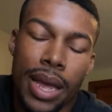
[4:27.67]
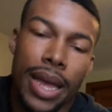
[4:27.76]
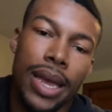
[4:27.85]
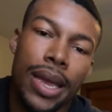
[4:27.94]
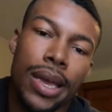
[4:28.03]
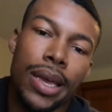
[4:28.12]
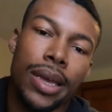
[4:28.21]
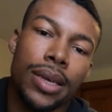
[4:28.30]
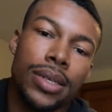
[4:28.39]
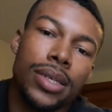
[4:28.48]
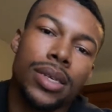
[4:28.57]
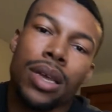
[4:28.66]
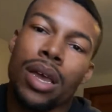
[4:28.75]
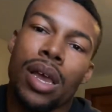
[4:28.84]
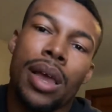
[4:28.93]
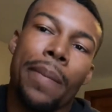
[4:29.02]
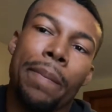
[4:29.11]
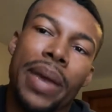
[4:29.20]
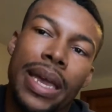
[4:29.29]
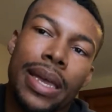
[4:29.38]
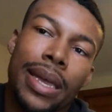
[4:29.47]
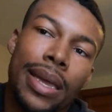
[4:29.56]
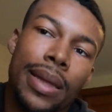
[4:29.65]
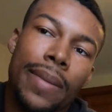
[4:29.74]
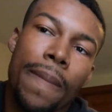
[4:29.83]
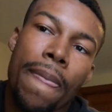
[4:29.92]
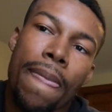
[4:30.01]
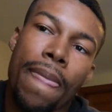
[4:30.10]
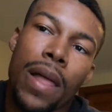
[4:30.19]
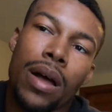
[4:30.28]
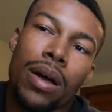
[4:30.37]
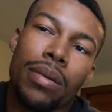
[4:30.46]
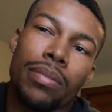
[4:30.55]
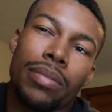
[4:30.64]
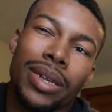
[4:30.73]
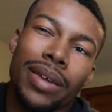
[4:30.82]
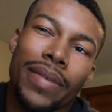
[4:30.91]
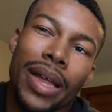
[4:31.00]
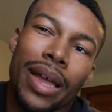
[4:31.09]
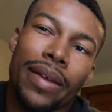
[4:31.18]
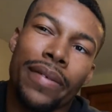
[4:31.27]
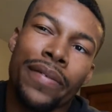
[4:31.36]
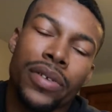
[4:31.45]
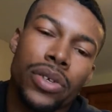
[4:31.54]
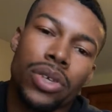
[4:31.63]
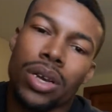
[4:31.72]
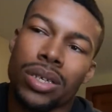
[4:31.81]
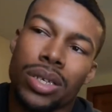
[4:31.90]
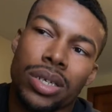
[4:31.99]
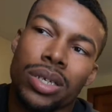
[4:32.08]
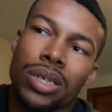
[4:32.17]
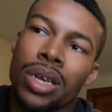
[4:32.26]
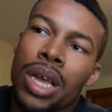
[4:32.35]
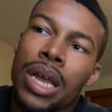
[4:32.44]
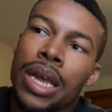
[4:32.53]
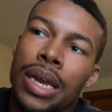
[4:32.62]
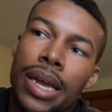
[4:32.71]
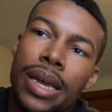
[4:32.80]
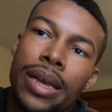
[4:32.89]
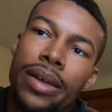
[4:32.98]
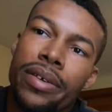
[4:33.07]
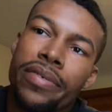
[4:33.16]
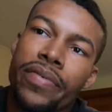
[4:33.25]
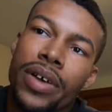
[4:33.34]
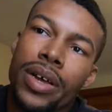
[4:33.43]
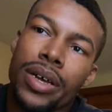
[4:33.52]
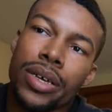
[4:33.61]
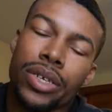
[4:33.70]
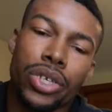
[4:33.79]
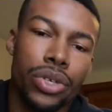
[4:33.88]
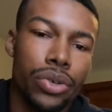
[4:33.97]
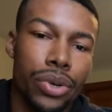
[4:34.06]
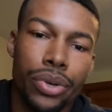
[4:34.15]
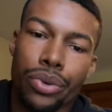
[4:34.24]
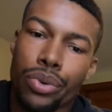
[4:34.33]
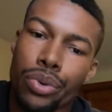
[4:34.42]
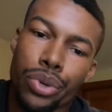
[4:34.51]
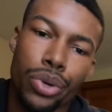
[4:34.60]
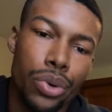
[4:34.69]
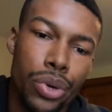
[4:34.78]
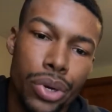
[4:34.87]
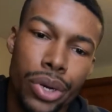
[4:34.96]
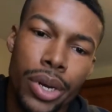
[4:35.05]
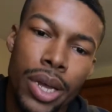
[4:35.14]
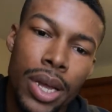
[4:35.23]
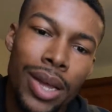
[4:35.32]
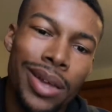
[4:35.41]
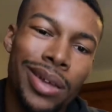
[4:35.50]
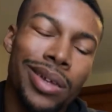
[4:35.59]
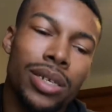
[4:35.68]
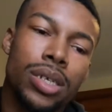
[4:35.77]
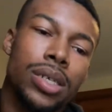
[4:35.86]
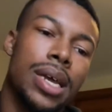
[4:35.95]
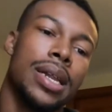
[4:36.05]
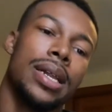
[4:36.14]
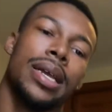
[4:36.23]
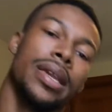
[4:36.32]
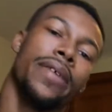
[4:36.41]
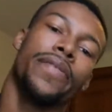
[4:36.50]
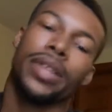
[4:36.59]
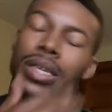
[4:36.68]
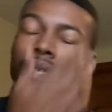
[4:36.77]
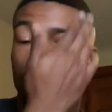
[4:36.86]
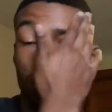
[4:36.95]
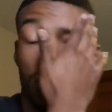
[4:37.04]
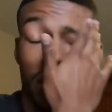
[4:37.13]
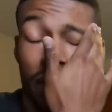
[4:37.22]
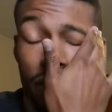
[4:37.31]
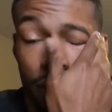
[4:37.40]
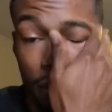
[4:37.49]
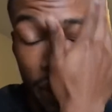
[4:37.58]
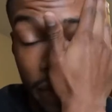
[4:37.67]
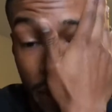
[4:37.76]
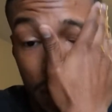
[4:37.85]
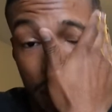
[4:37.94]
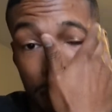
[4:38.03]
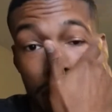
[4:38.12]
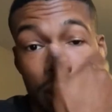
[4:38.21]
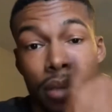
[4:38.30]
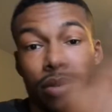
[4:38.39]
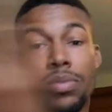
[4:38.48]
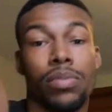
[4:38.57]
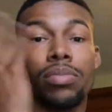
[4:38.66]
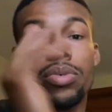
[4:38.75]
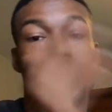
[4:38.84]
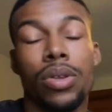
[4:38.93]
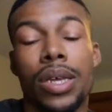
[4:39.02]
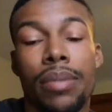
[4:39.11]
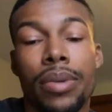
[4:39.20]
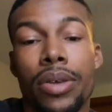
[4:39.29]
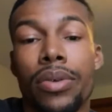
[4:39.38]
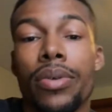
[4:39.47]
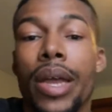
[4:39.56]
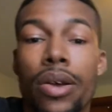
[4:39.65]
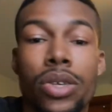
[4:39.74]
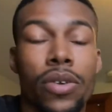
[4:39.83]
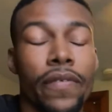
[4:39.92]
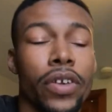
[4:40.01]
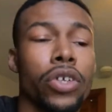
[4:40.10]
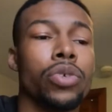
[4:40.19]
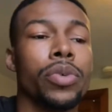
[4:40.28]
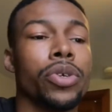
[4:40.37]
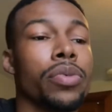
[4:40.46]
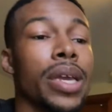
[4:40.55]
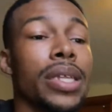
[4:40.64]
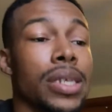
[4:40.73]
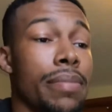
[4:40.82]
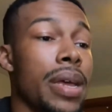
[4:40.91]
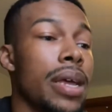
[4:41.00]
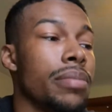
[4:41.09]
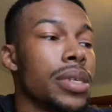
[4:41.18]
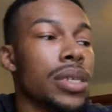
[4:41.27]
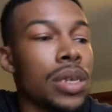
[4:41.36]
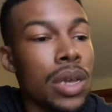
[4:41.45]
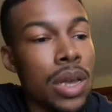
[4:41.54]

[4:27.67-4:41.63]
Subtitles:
eggs, bacon, believe they have sausage, they have cereal, yogurt, just kind of like different things that you can eat for breakfast. I mean, it's totally up to you. They also feed you when you get to Meps,